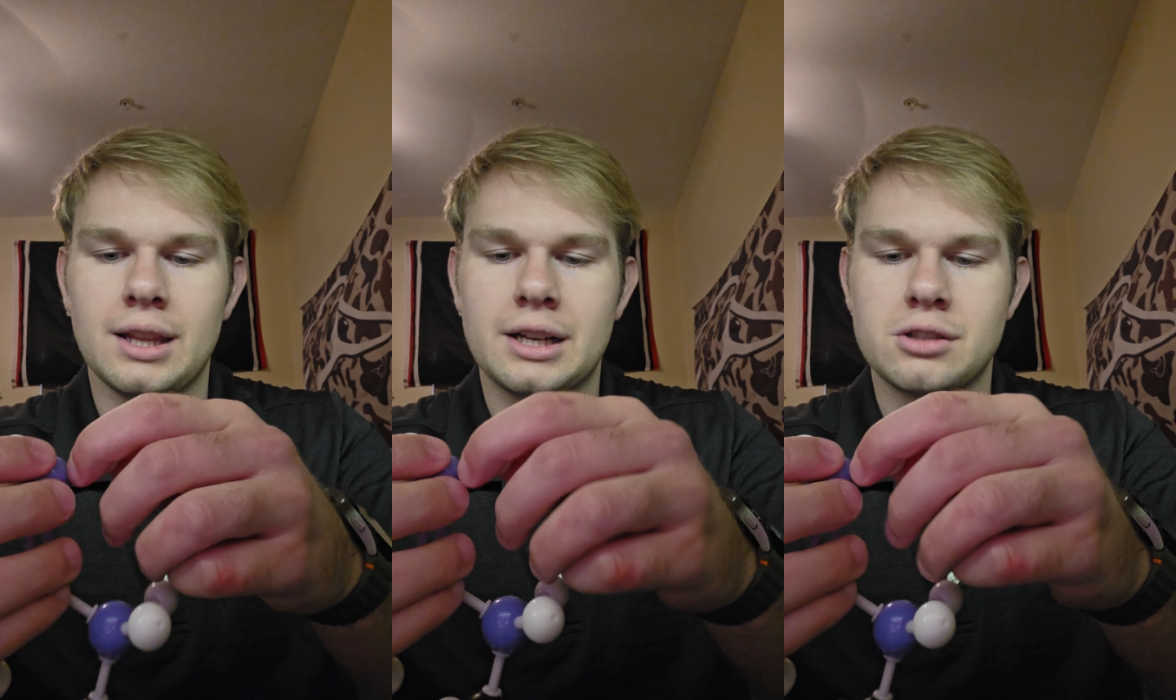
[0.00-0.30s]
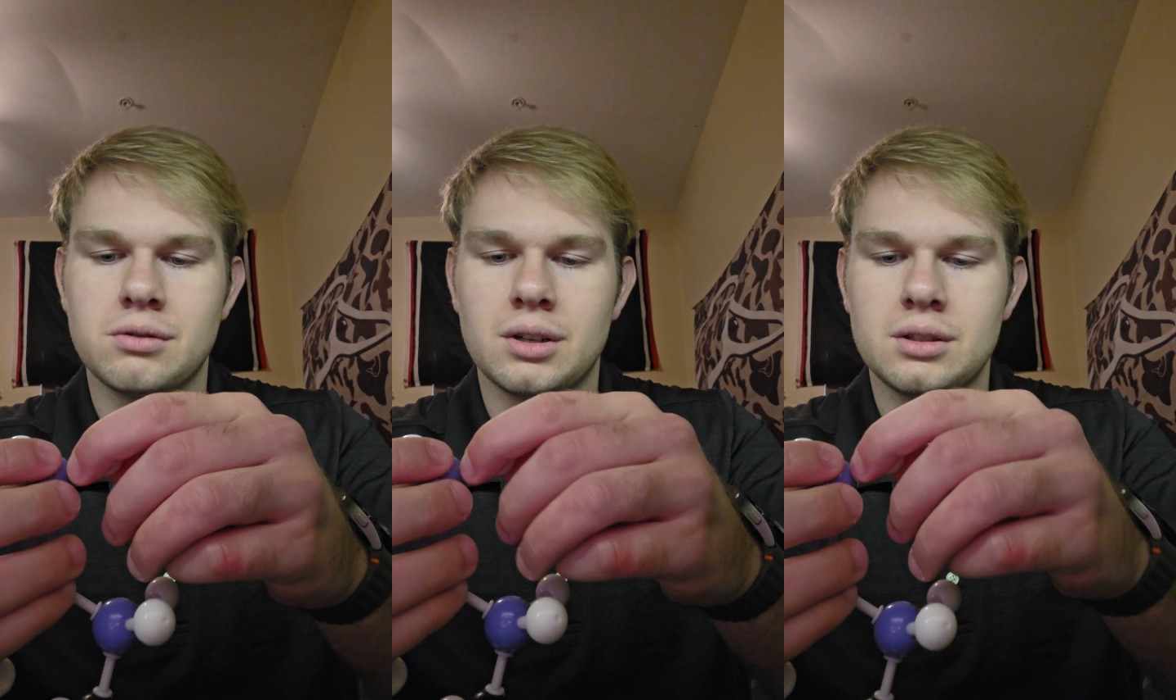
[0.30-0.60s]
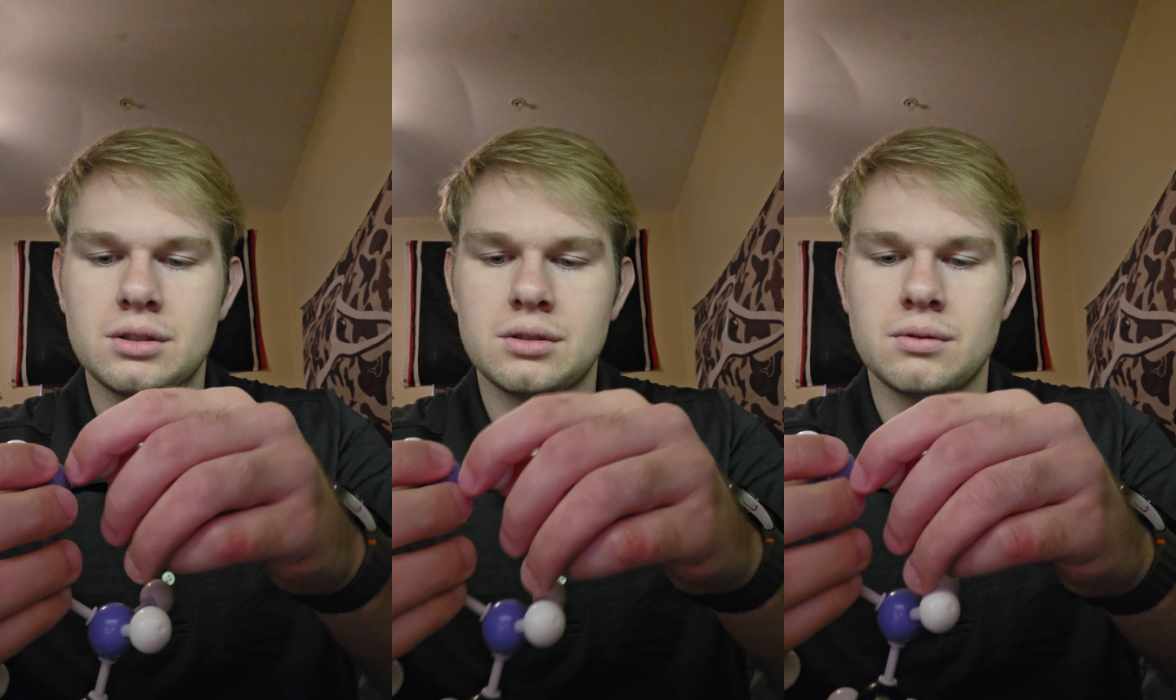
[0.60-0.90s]

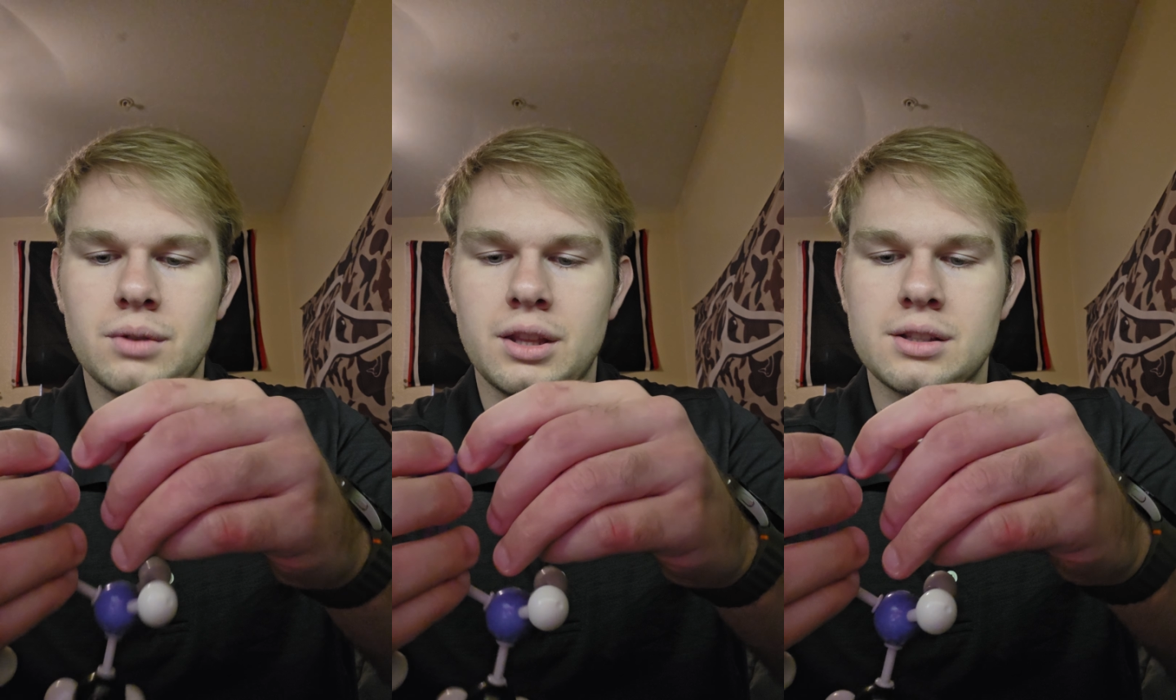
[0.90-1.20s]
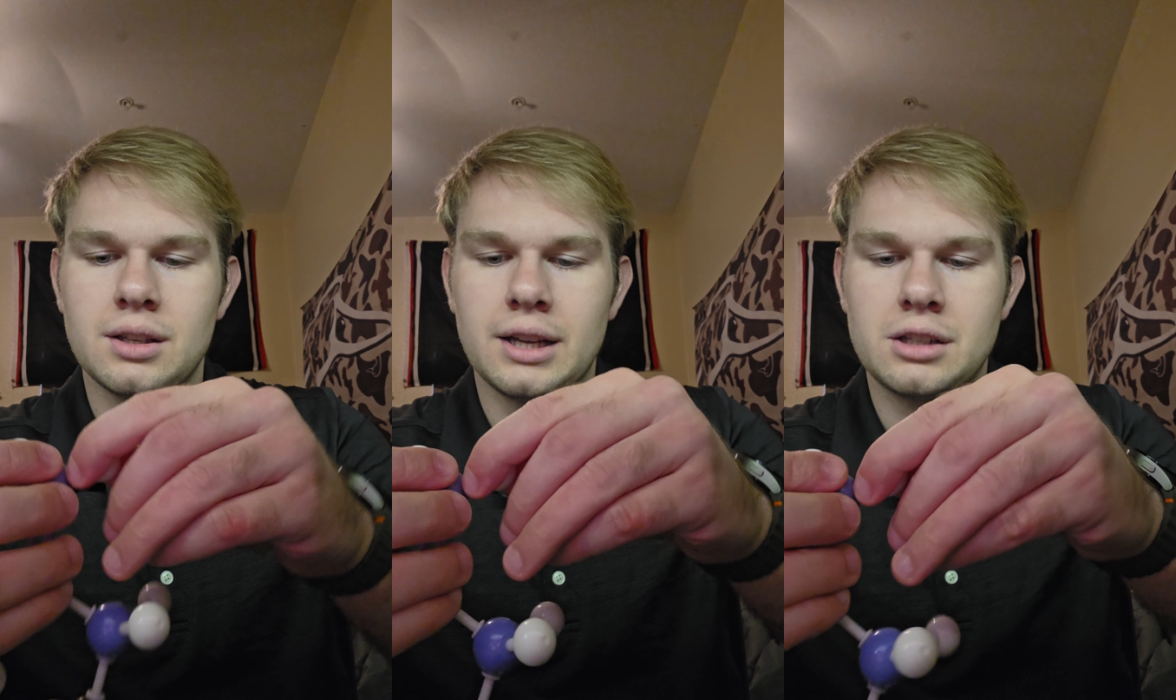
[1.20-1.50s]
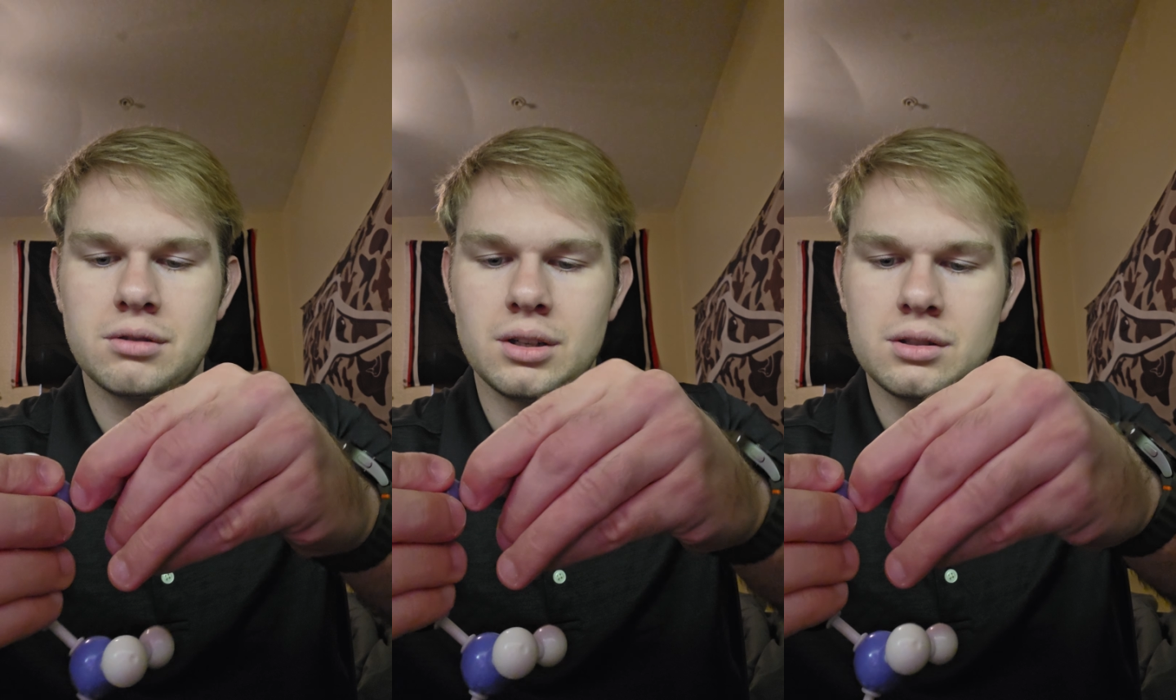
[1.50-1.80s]
electrons, with its
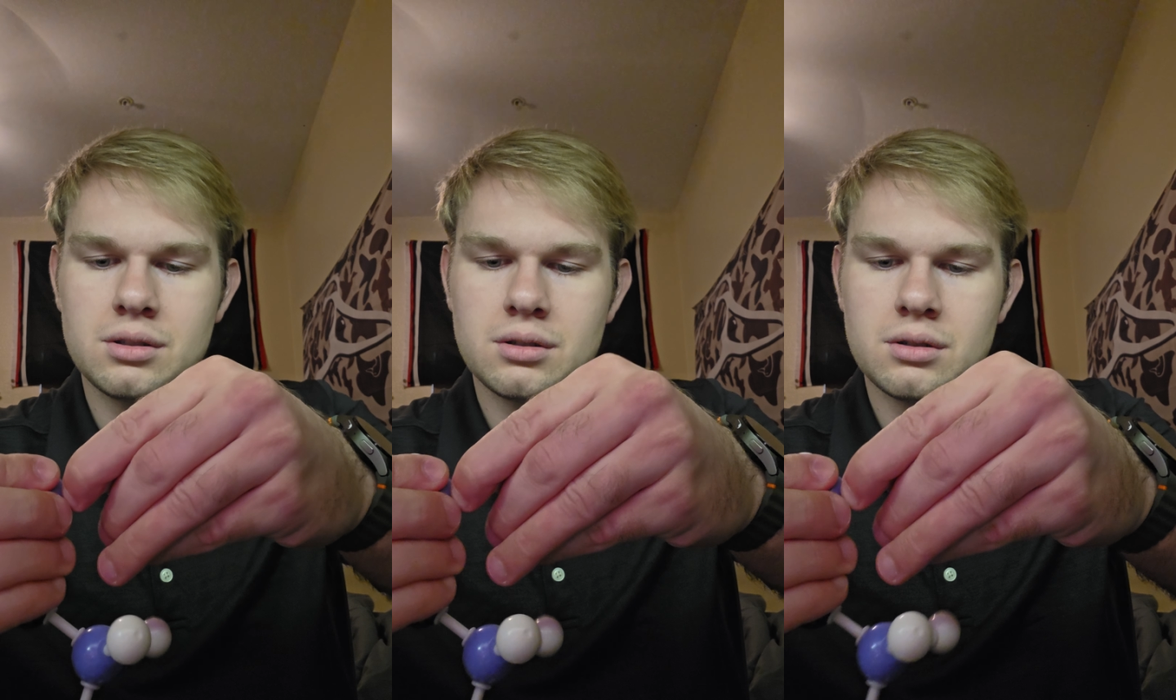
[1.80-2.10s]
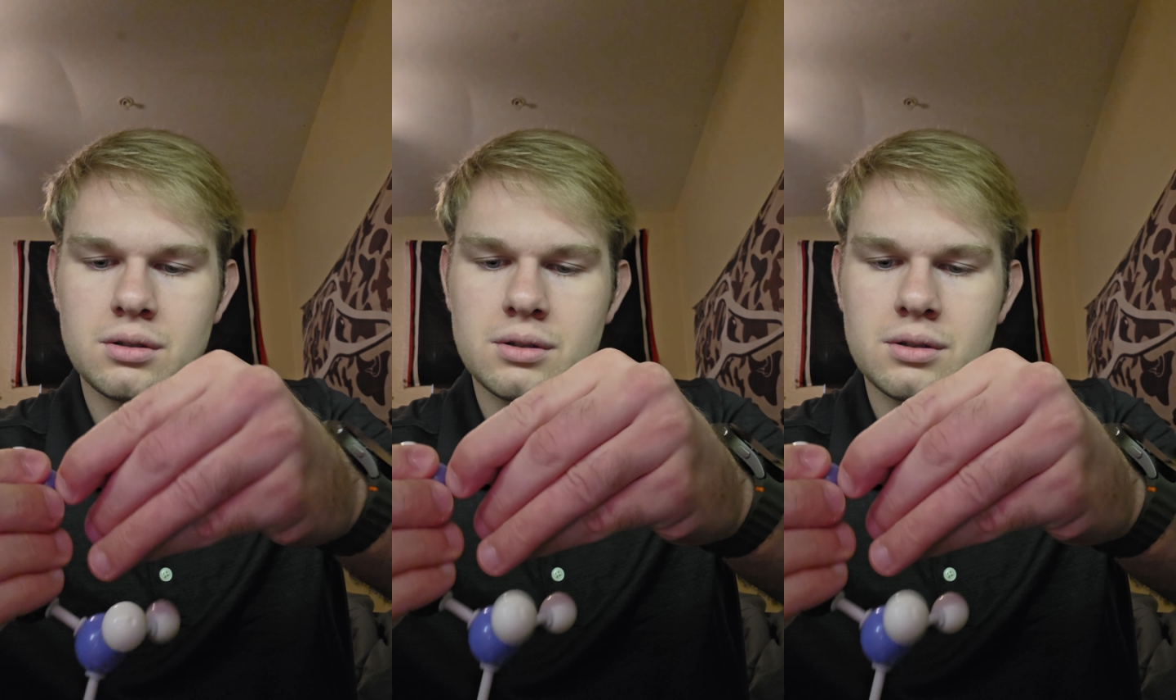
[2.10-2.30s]
electrons.